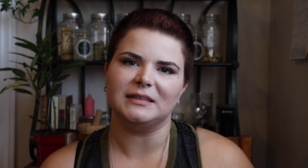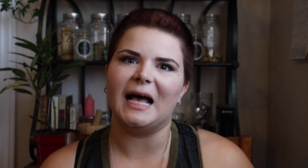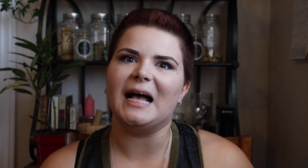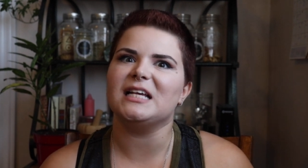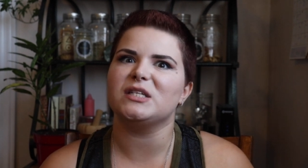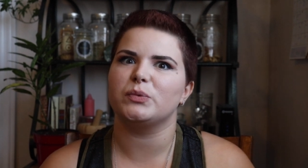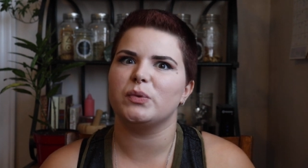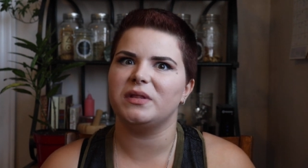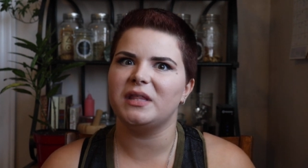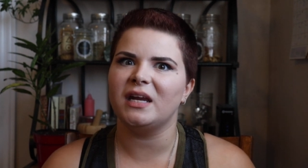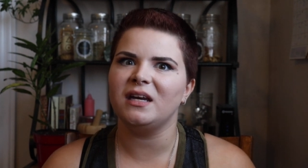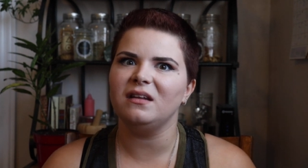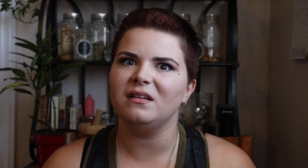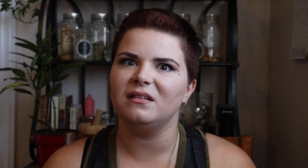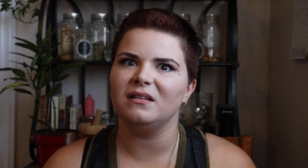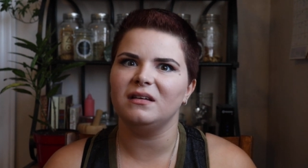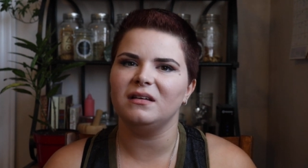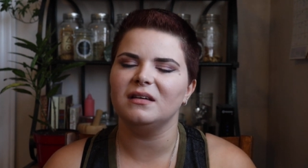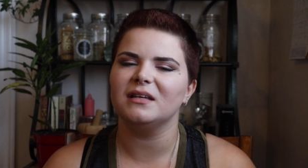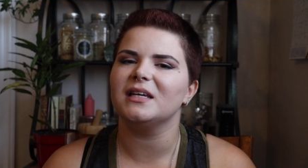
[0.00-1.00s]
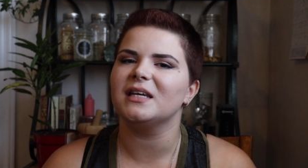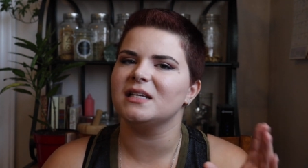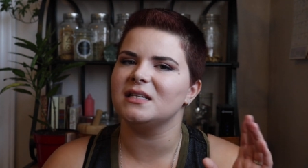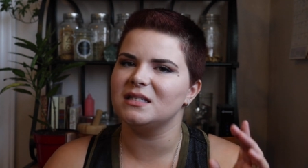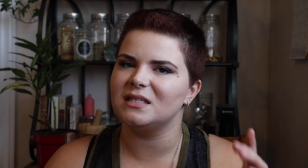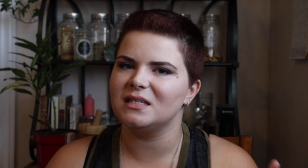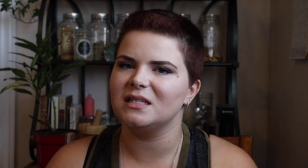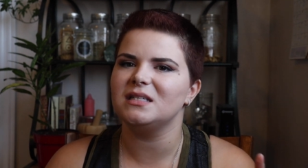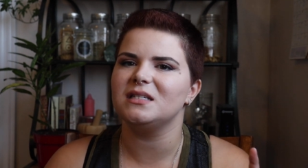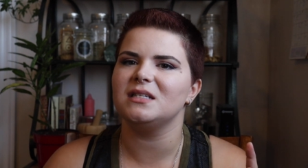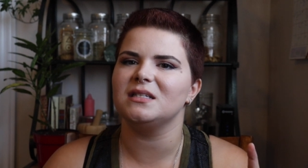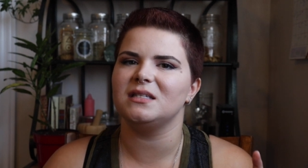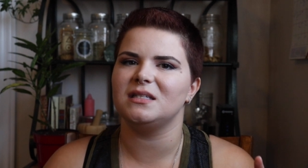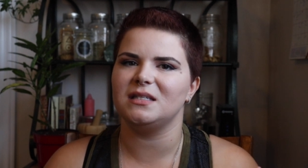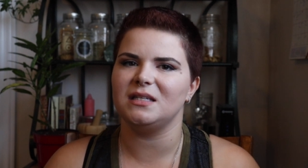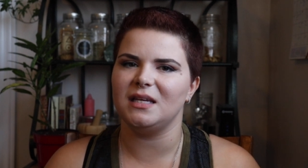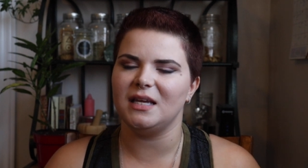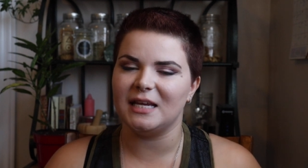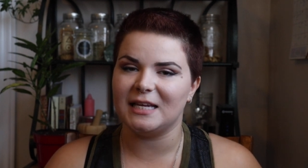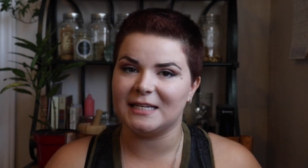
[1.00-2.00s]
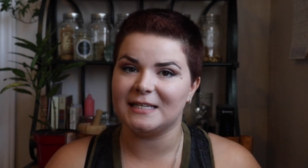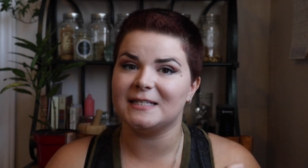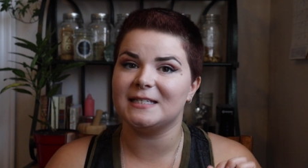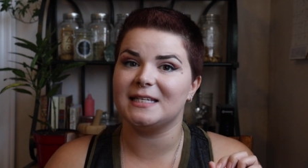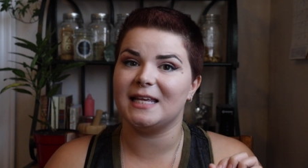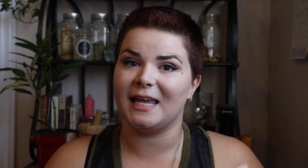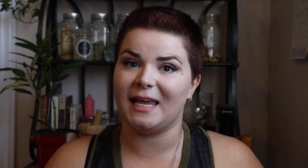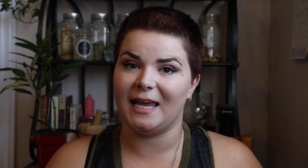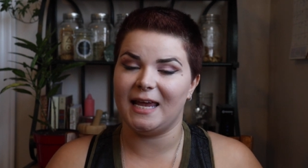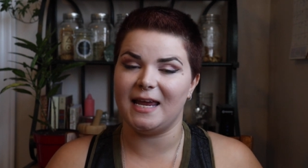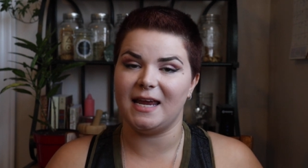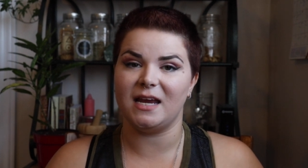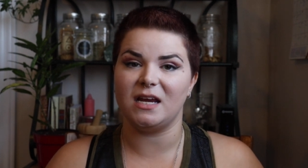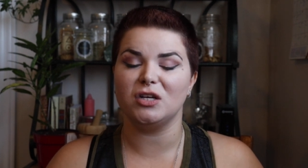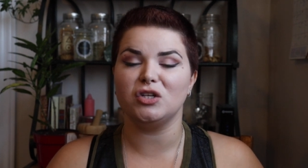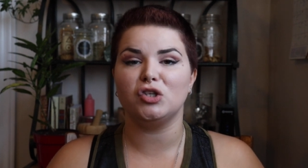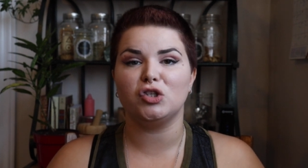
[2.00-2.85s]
as with anything, consistency is key.